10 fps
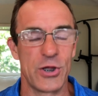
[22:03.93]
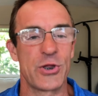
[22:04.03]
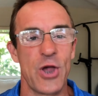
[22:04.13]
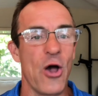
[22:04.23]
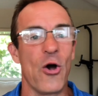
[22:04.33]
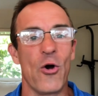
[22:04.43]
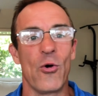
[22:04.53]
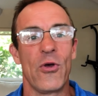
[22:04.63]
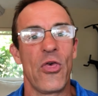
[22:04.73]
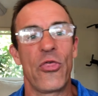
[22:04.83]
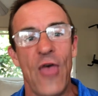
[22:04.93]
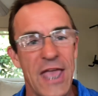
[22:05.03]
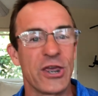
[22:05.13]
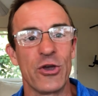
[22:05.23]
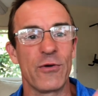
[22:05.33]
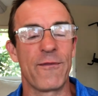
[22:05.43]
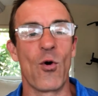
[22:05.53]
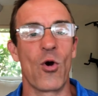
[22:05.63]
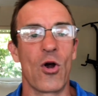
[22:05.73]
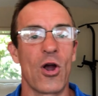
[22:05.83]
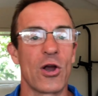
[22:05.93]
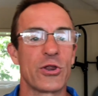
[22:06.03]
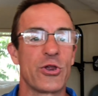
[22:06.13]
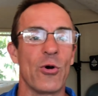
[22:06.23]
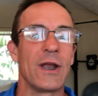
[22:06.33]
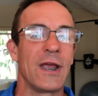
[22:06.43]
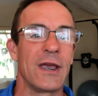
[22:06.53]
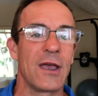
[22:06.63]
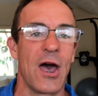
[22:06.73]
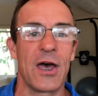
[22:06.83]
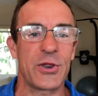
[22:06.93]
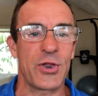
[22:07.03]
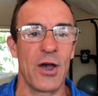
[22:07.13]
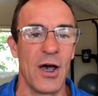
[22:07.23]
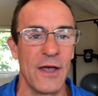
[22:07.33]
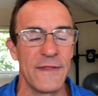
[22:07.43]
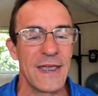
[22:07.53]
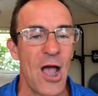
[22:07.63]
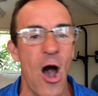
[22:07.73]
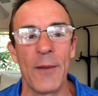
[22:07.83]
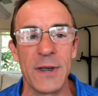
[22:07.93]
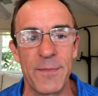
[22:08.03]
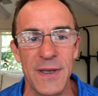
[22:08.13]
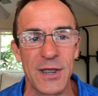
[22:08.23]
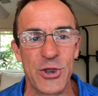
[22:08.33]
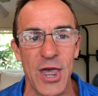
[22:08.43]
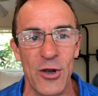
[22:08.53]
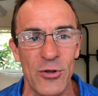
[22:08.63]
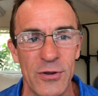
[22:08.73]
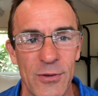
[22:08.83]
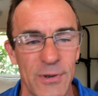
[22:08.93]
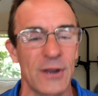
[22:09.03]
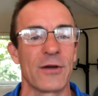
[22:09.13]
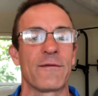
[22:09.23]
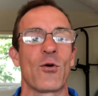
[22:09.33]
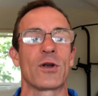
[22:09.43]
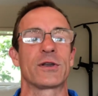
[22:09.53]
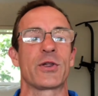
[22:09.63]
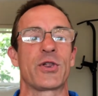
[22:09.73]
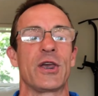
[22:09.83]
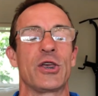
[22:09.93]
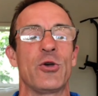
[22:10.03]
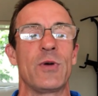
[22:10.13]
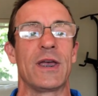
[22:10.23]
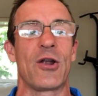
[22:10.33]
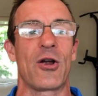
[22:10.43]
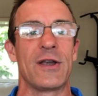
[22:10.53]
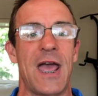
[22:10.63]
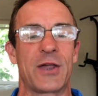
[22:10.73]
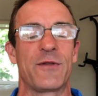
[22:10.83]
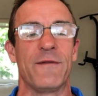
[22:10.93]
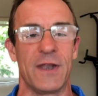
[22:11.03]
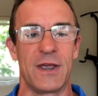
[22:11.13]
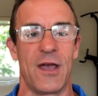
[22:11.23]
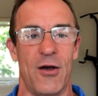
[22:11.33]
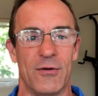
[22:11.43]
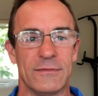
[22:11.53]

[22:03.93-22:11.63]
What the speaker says: So thank you for joining us on the Omnipeek channel. We look forward to seeing you in our next video.